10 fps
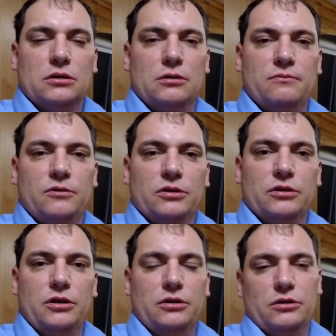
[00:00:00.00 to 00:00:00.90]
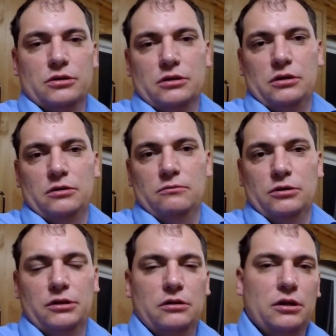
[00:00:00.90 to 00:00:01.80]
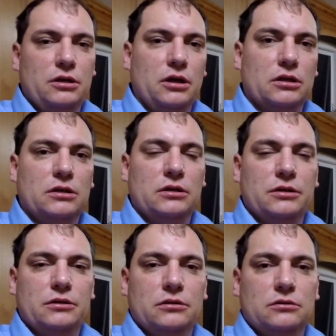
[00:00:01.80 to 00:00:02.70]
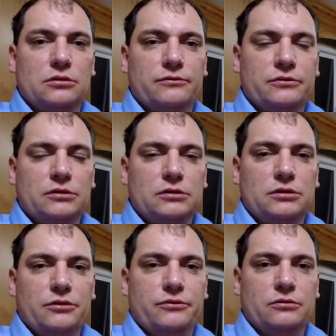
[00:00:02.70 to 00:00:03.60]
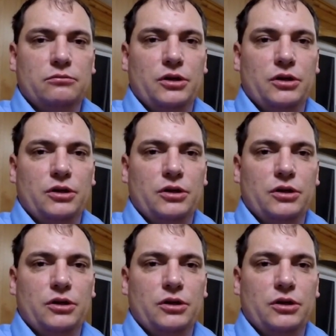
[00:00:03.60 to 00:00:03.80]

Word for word: up one day this kind one day that kind you know different different